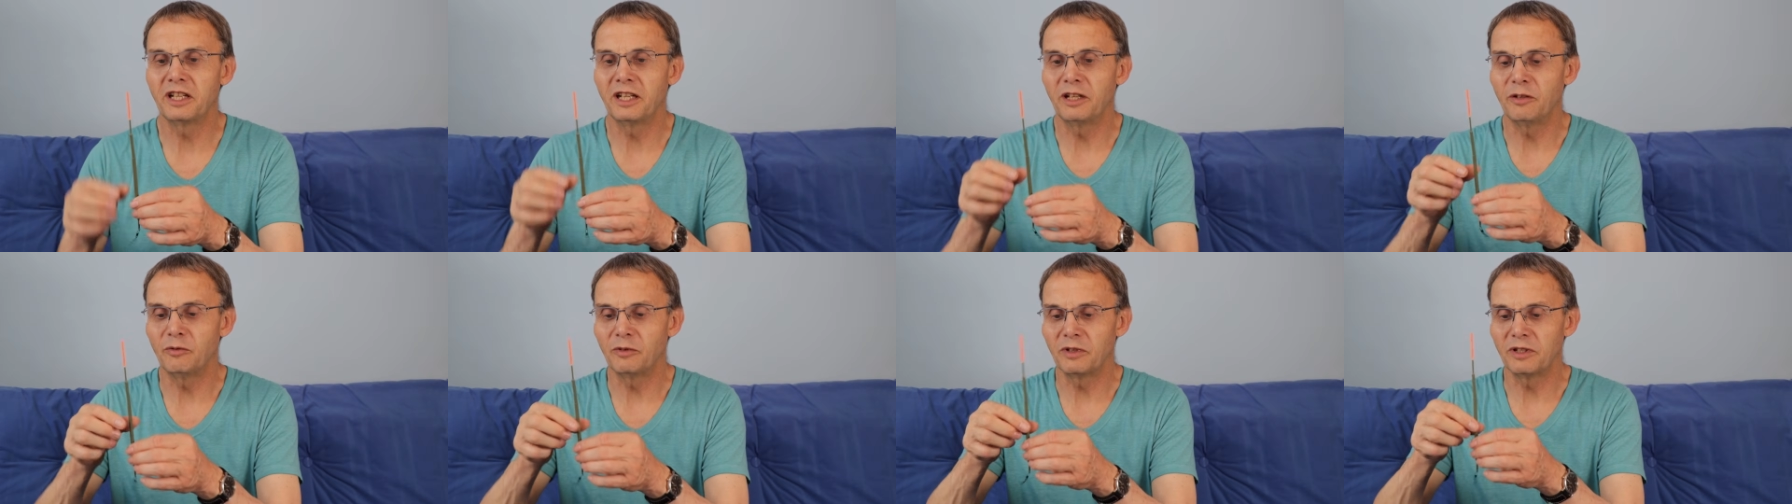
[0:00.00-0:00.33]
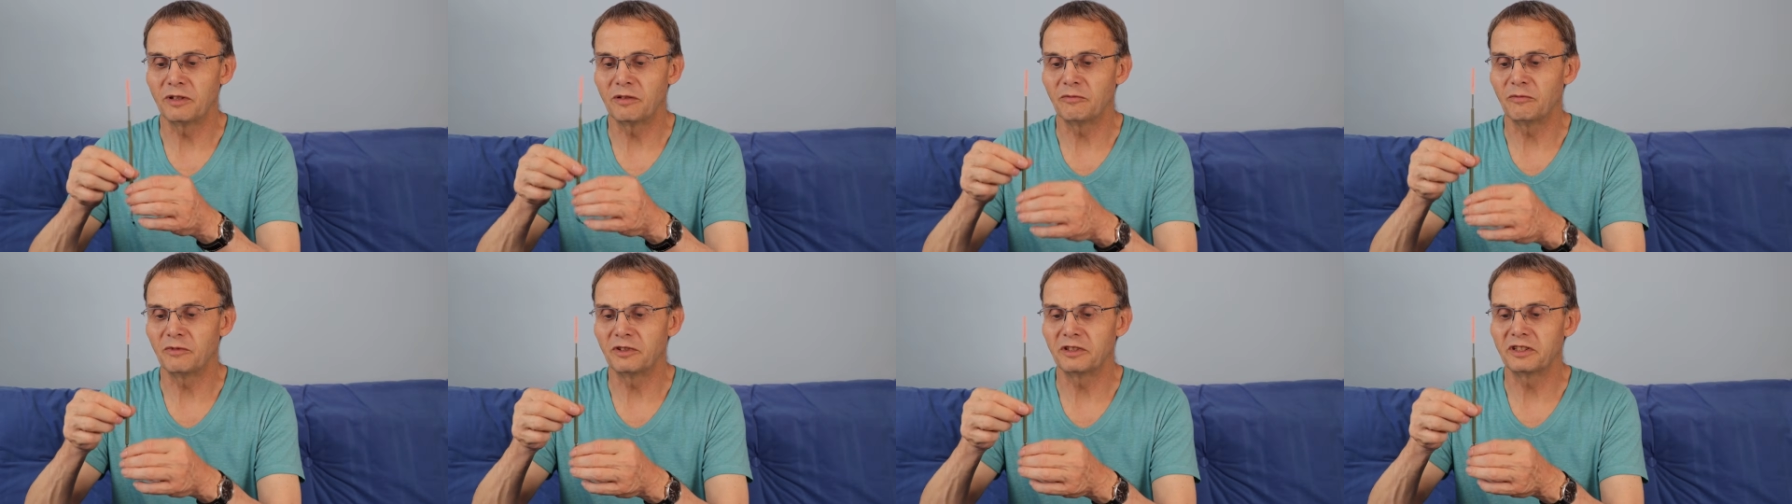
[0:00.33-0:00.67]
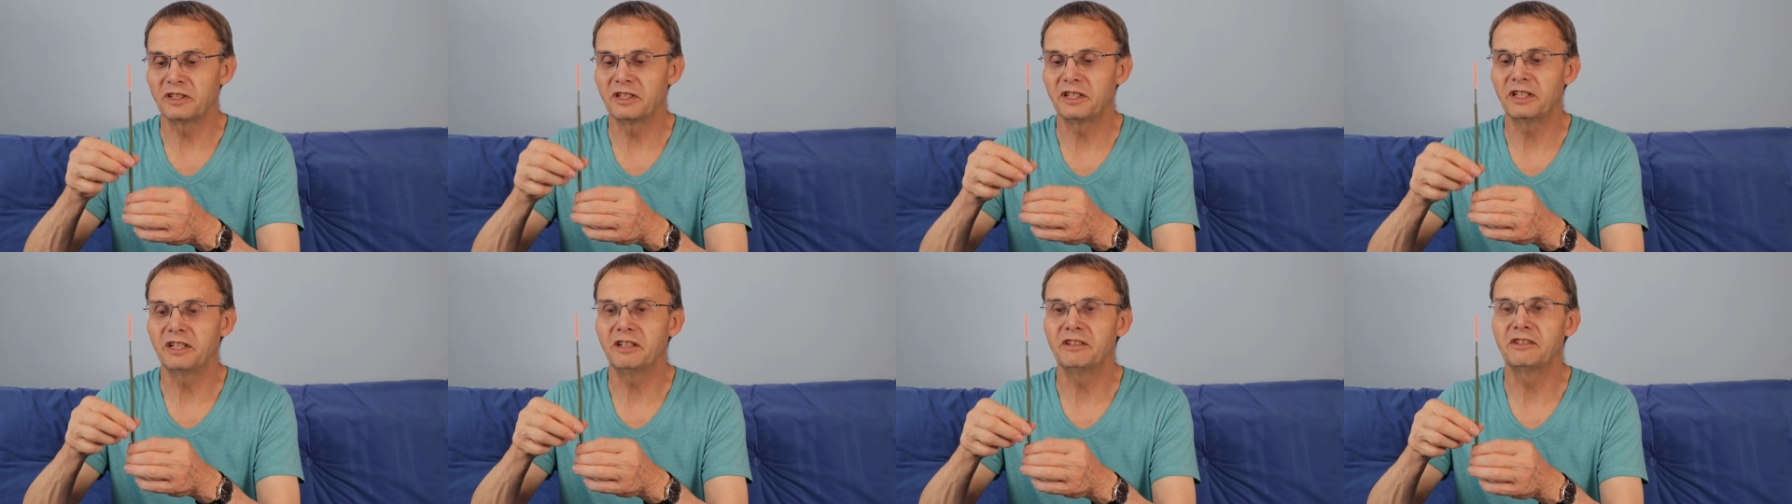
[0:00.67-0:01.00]
You wouldn't want
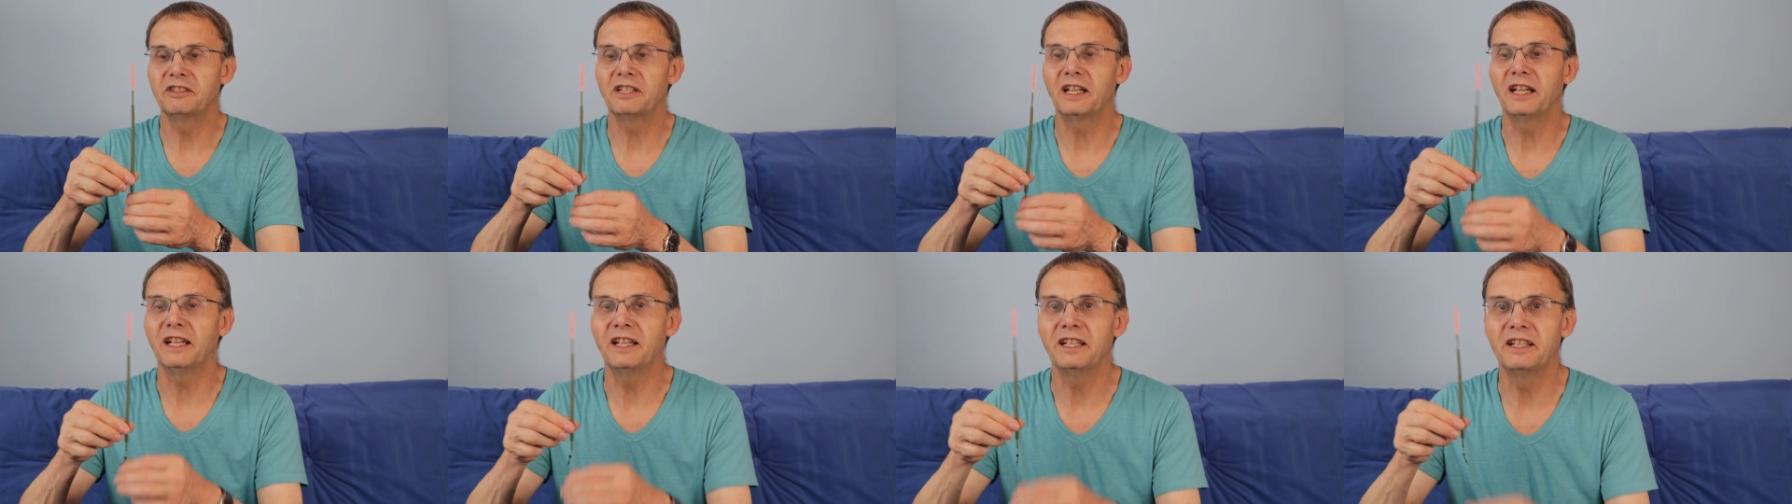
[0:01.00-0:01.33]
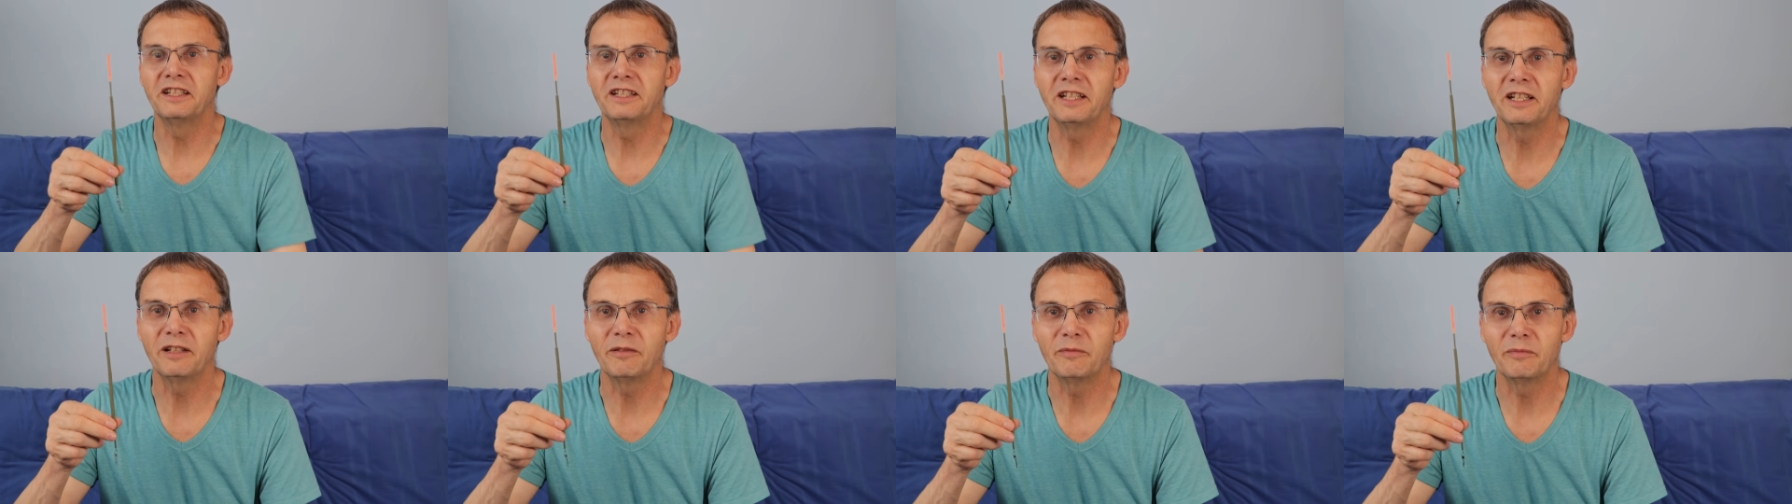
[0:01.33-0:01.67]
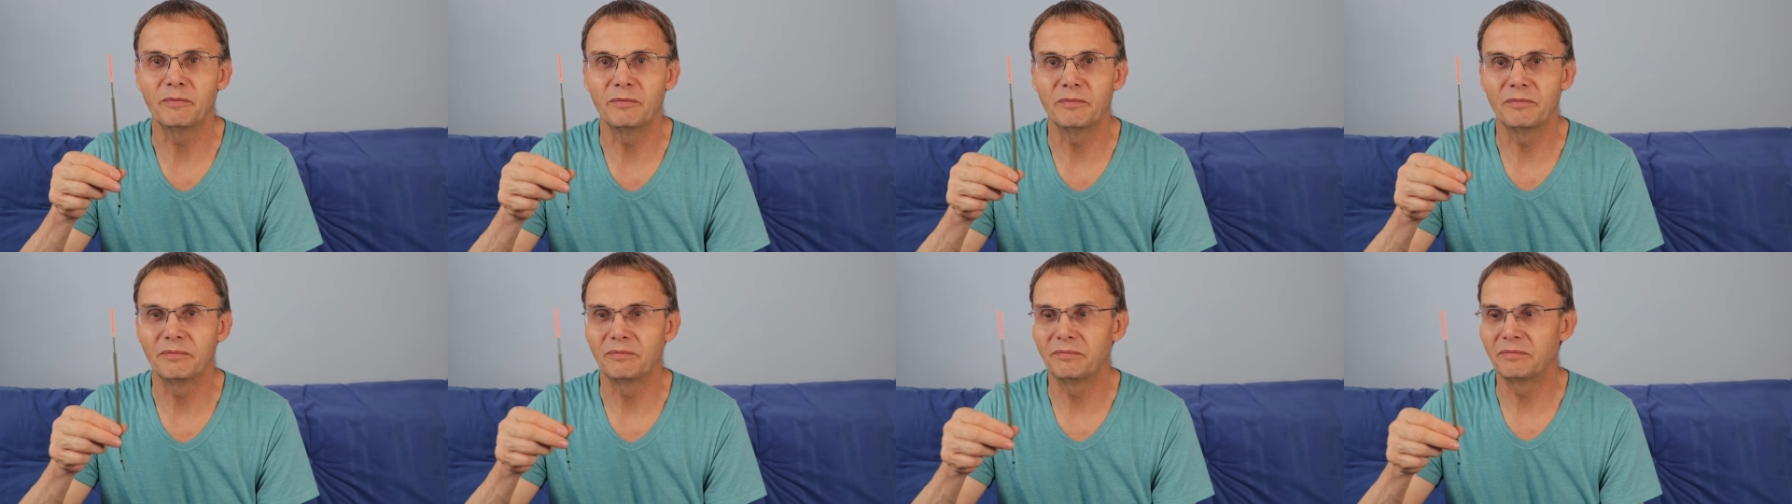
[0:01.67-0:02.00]
to use that in
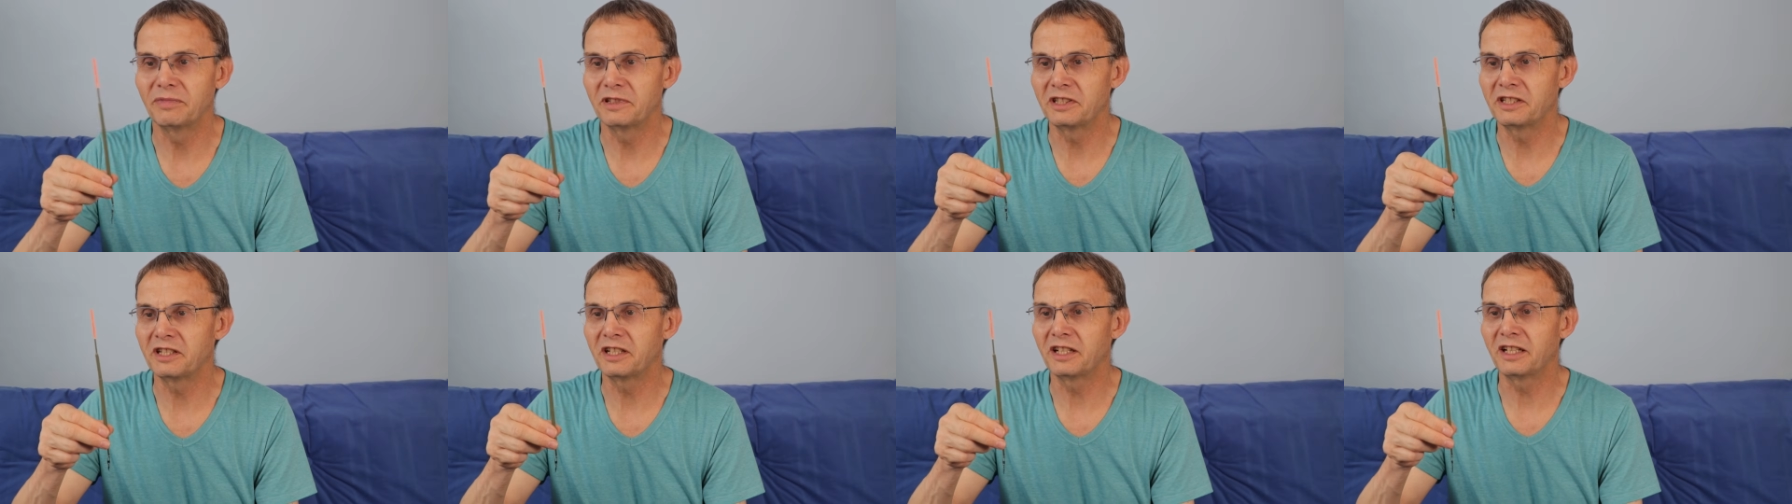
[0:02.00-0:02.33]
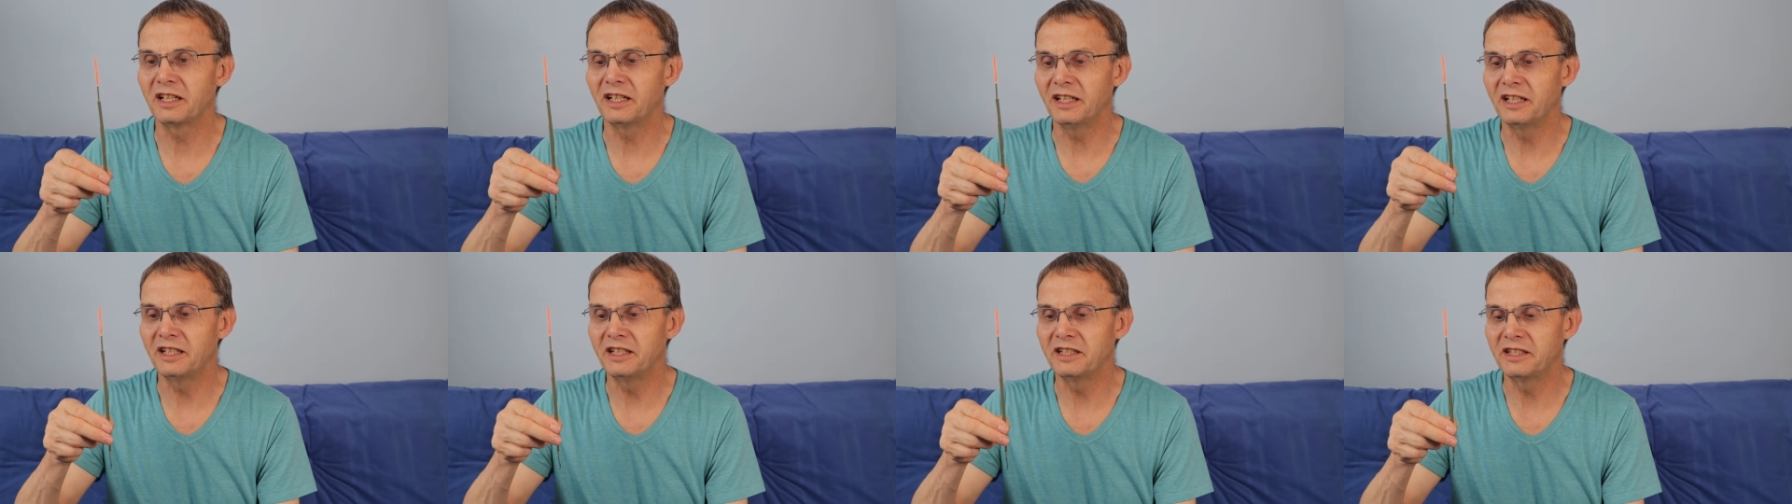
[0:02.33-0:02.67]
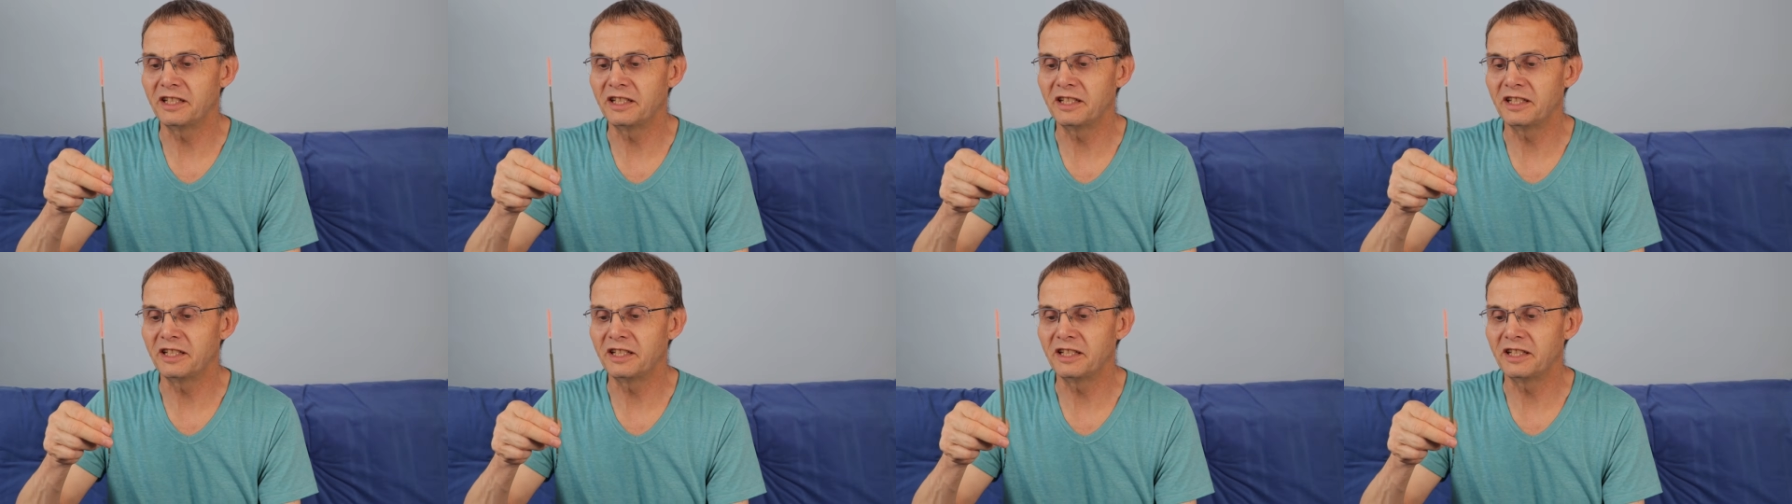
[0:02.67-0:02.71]
particularly